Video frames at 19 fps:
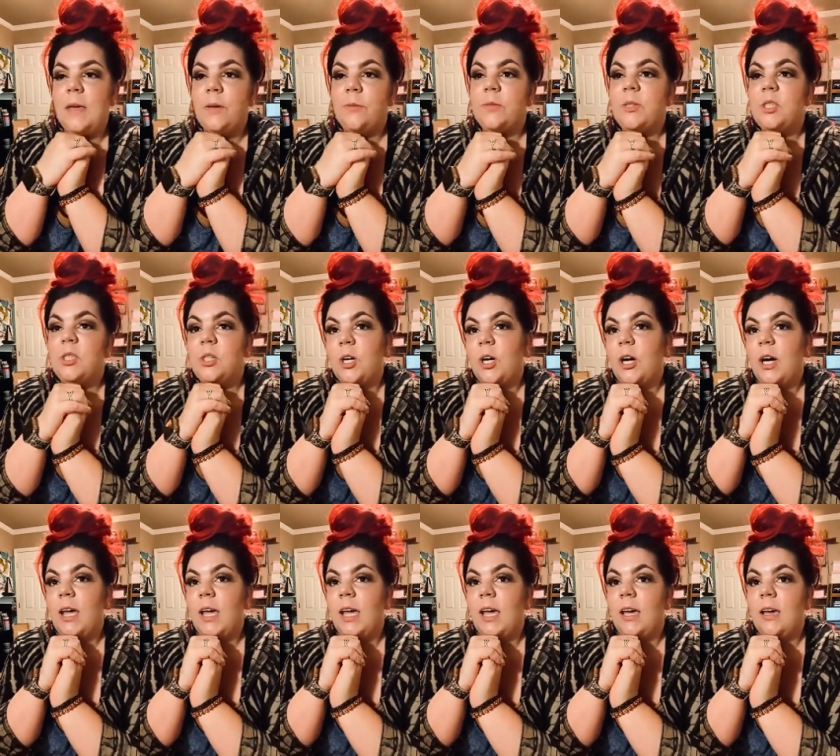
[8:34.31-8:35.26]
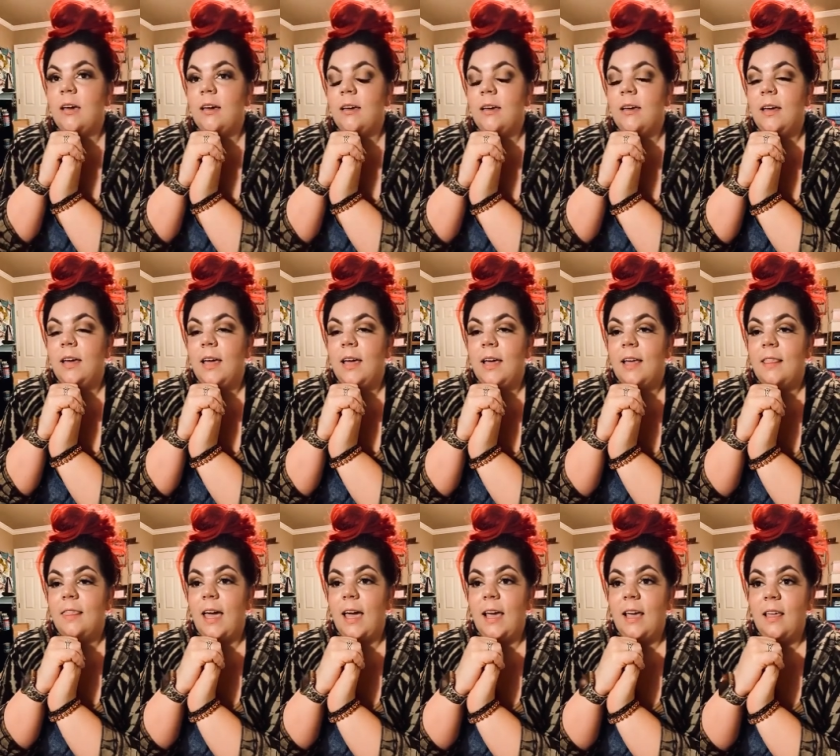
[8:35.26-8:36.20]
It was during
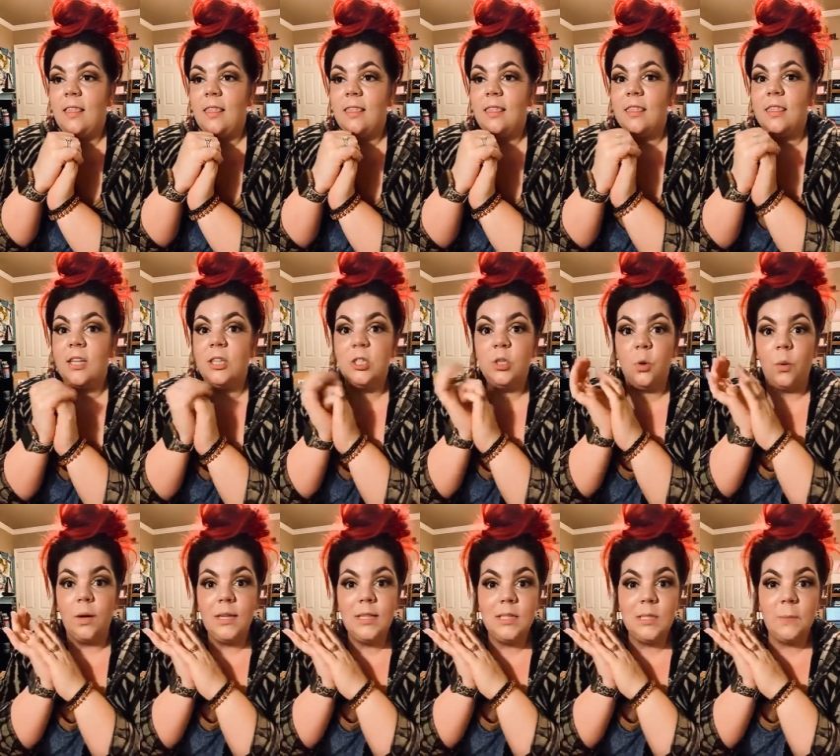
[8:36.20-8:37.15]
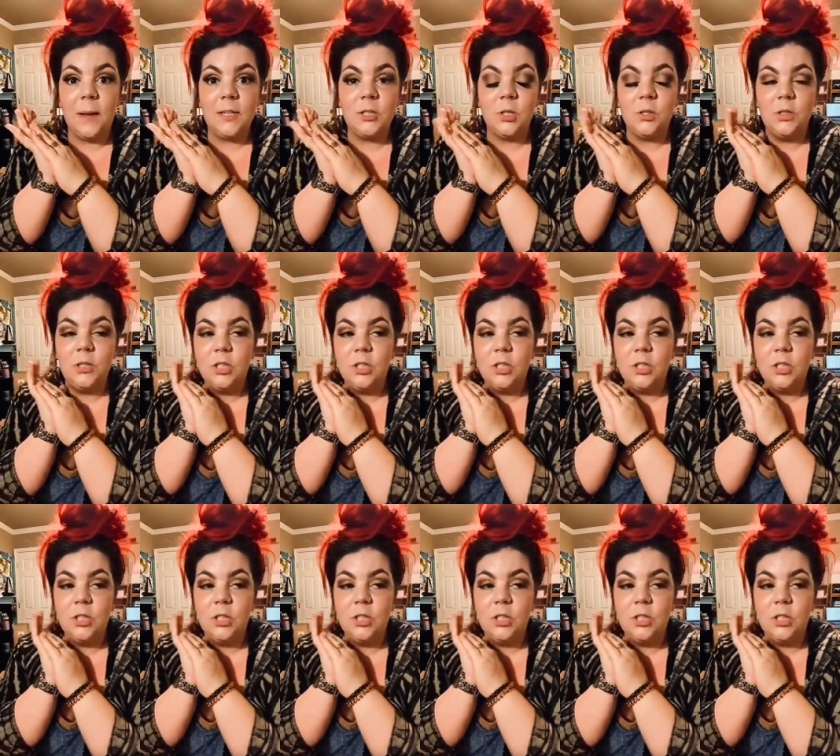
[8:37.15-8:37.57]
like the Join special,